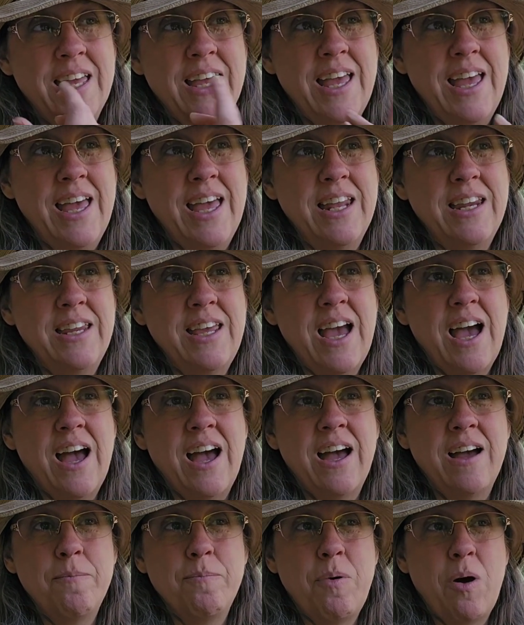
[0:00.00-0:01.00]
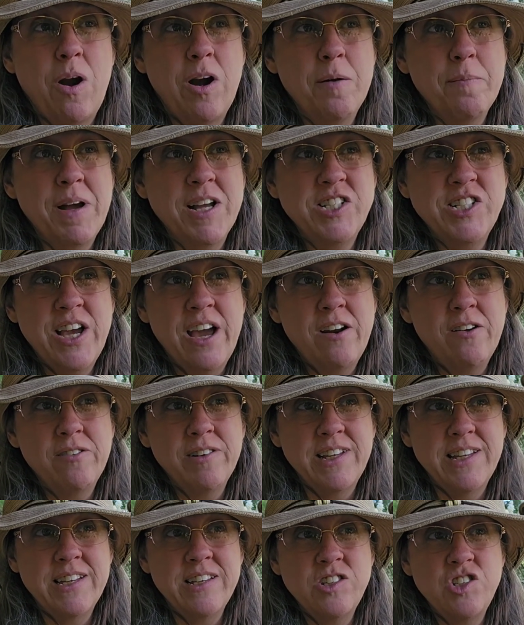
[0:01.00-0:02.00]
And yeah, part of my channel
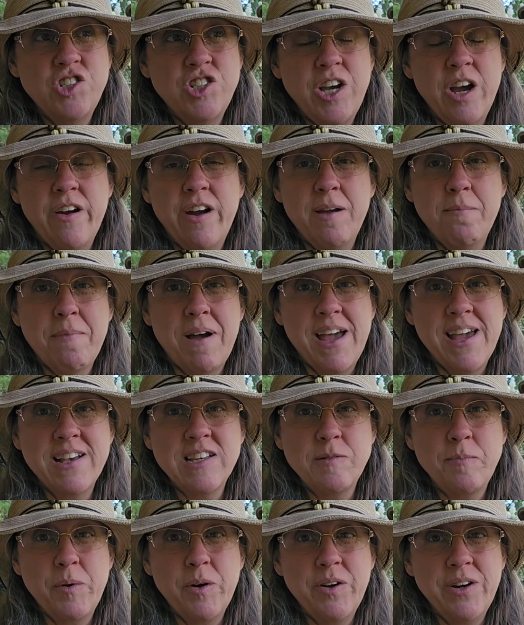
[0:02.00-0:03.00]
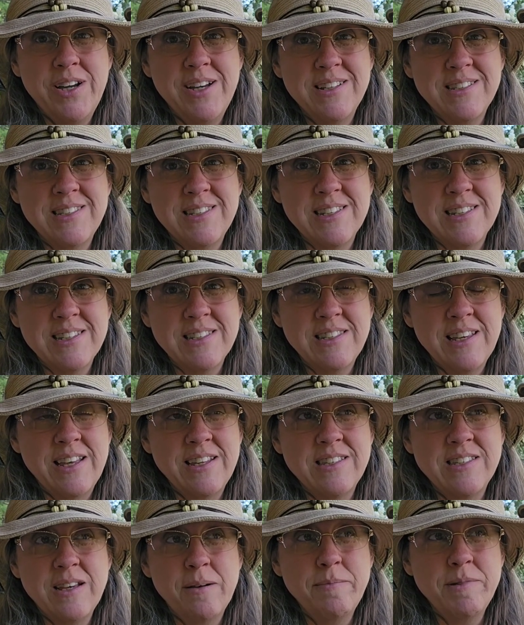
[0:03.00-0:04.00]
is sharing my experiences,
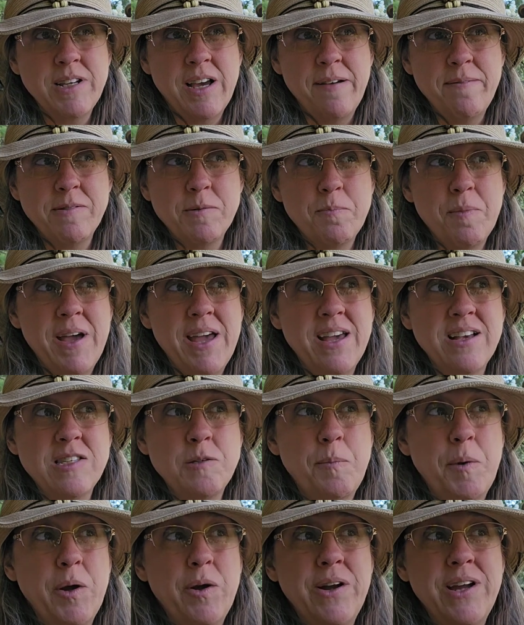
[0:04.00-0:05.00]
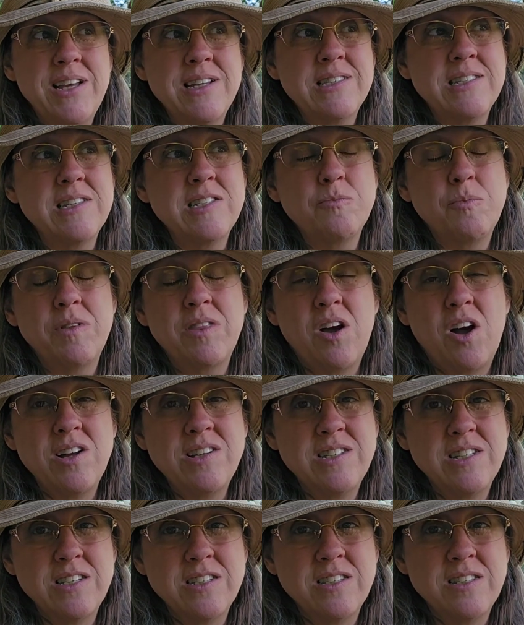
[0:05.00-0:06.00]
and sometimes my experiences with
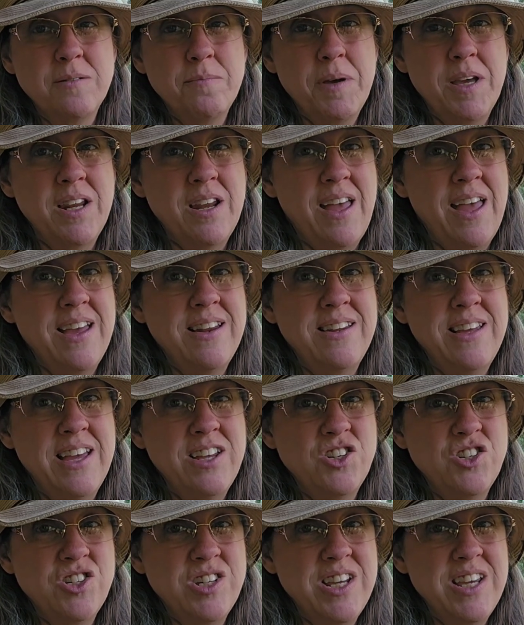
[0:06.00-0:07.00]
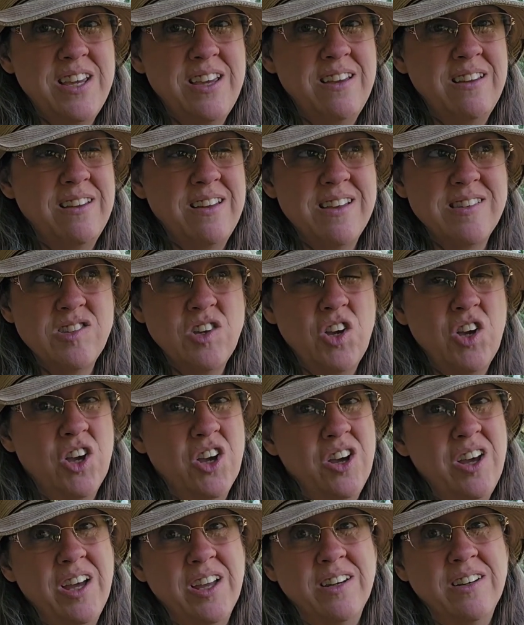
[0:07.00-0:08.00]
autism and ADHD isn't
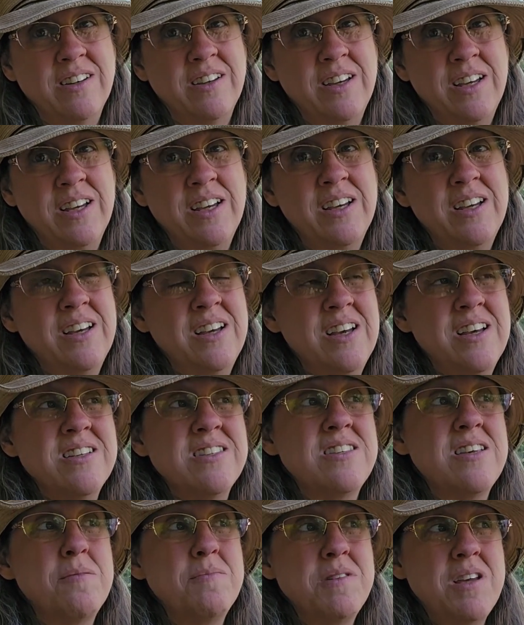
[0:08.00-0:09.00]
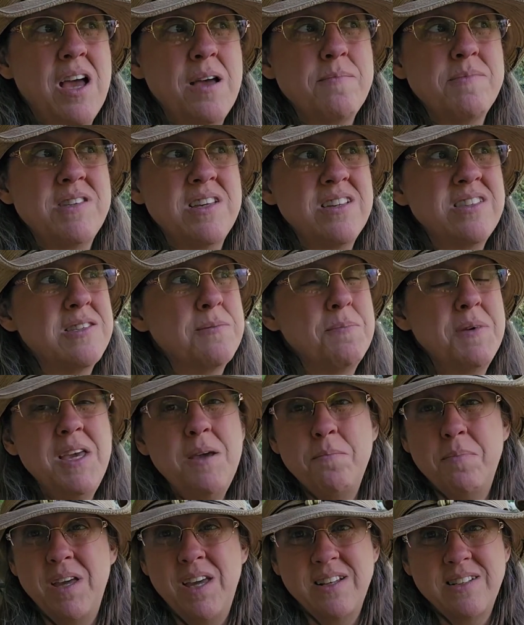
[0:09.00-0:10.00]
good. Sometimes it's me
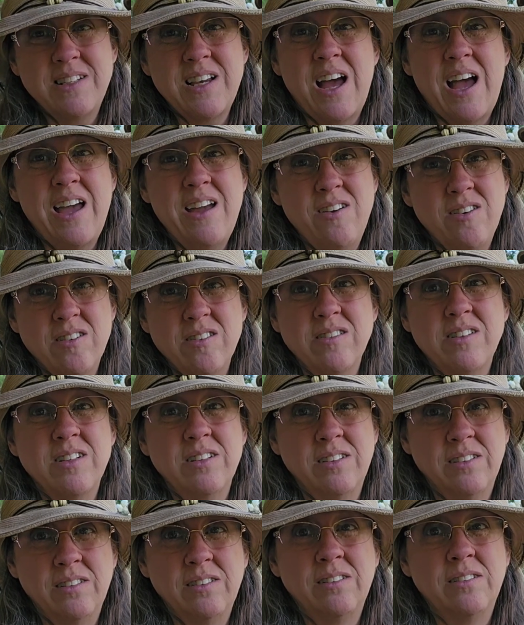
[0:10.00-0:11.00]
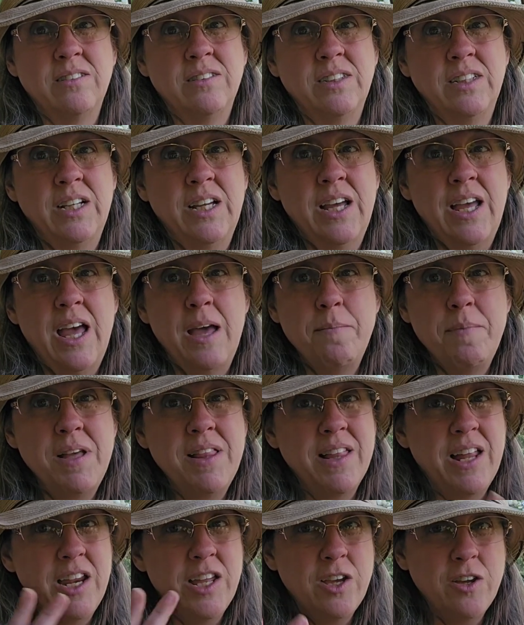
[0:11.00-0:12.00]
being tired and me
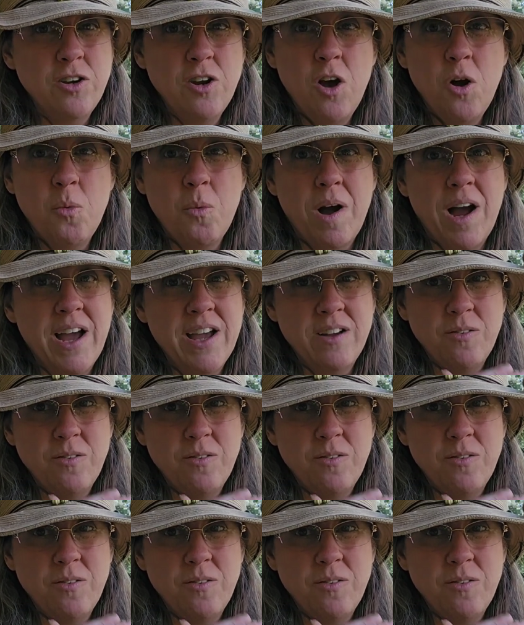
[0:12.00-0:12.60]
letting you know why